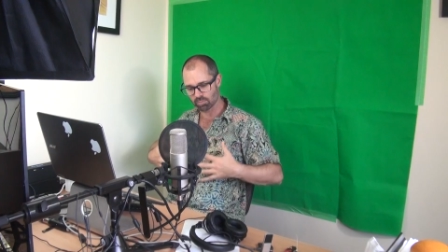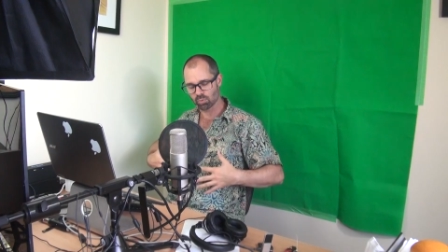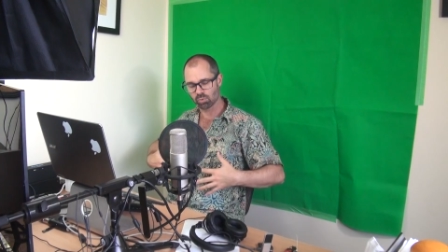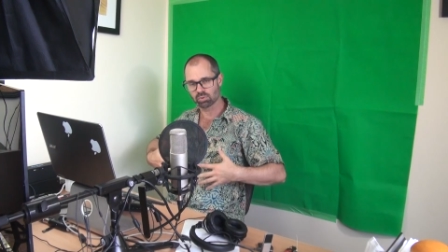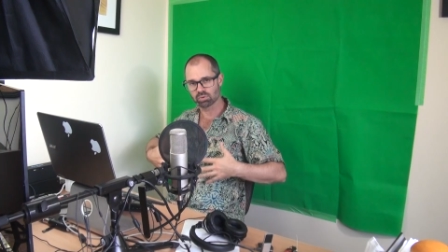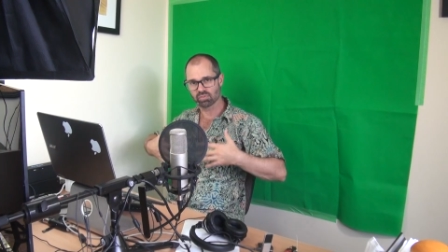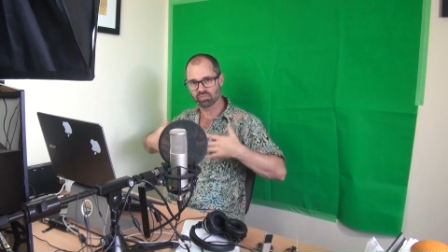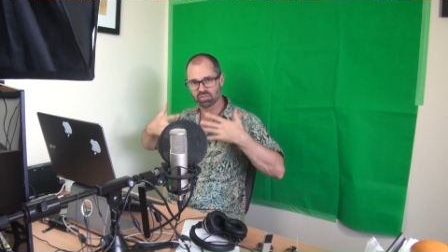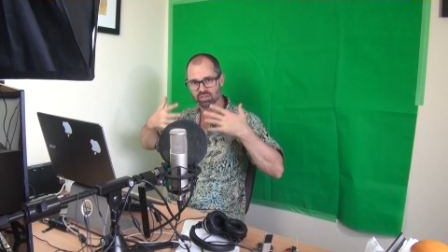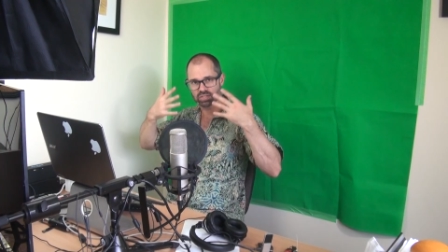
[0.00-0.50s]

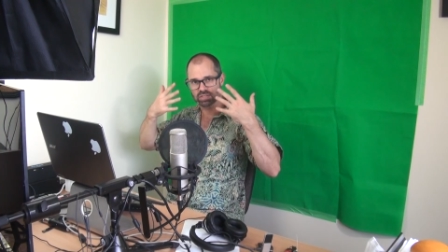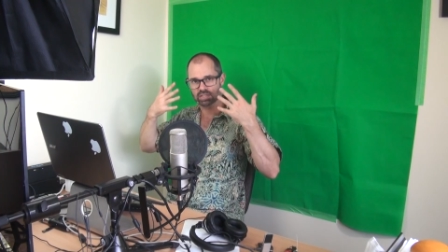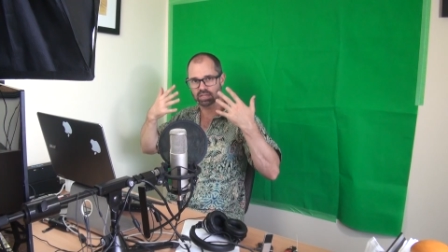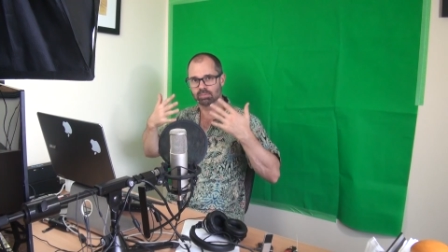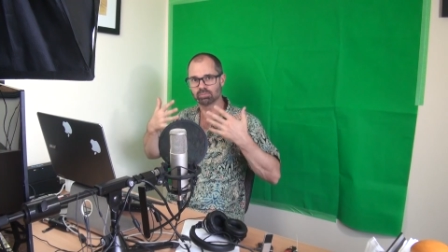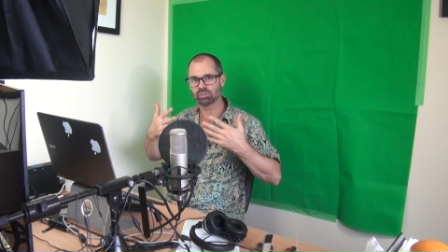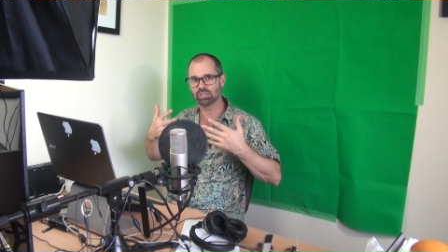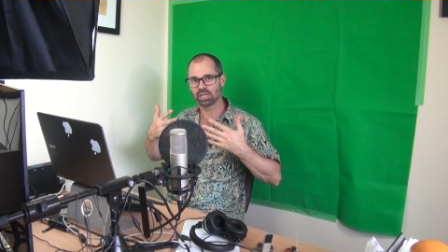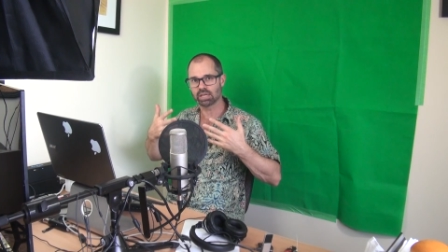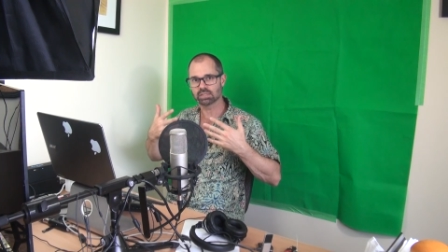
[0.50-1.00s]
more of the
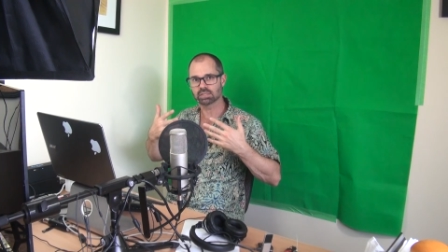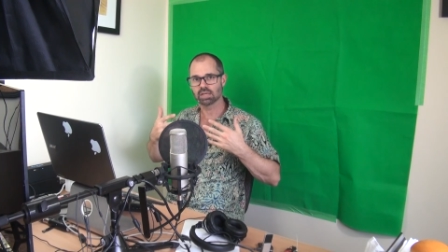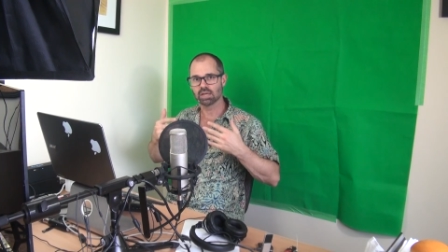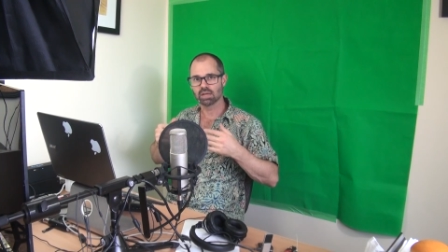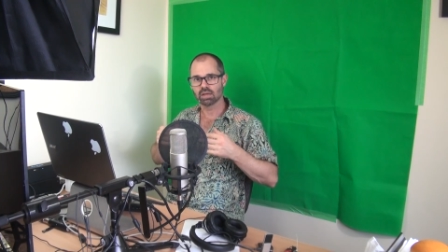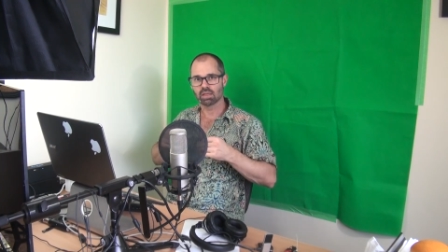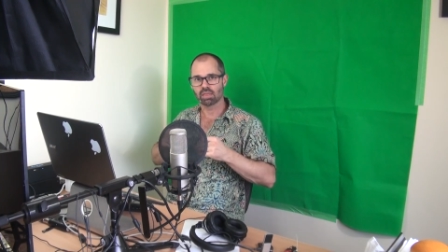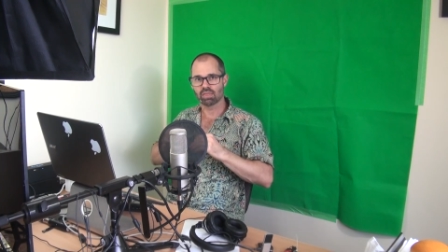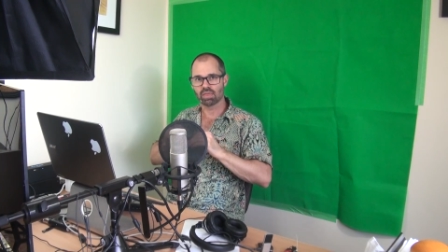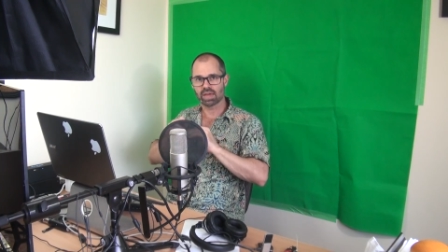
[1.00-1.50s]
subject
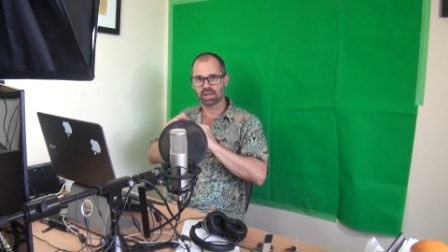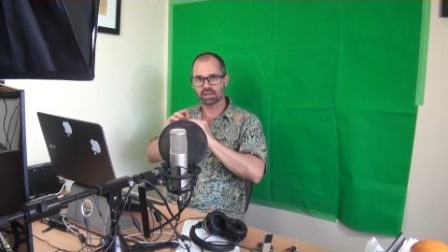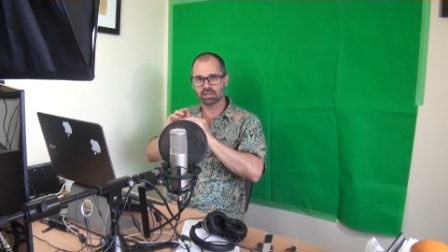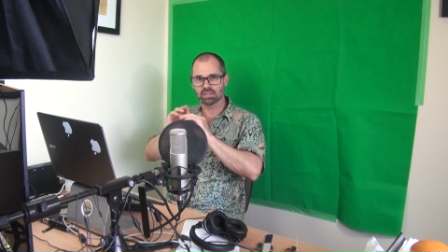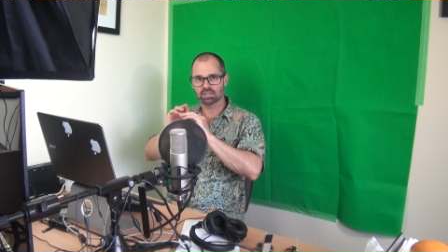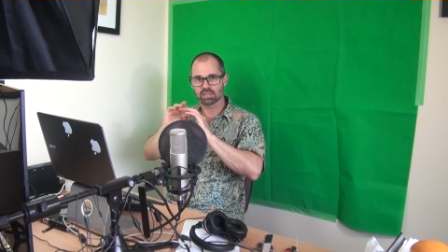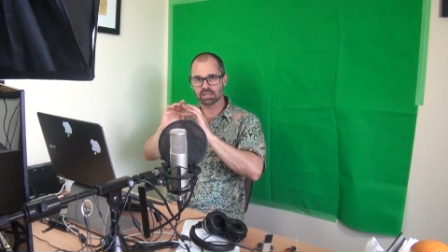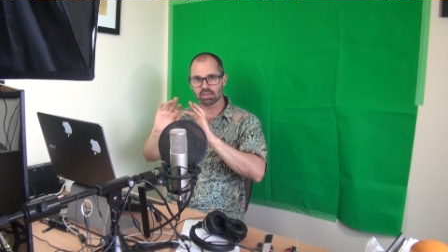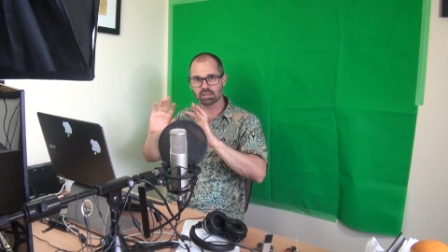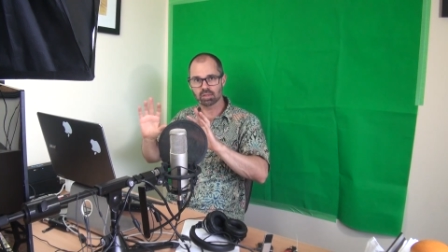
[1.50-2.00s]
that
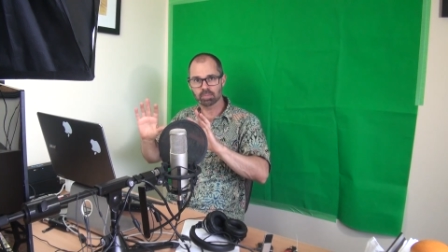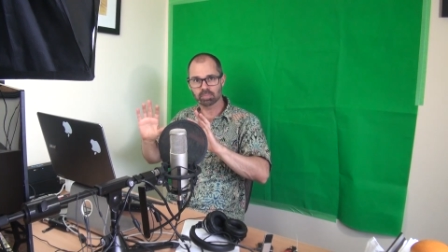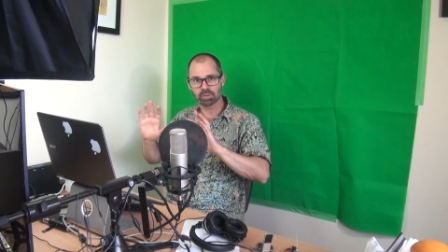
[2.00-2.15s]
is in the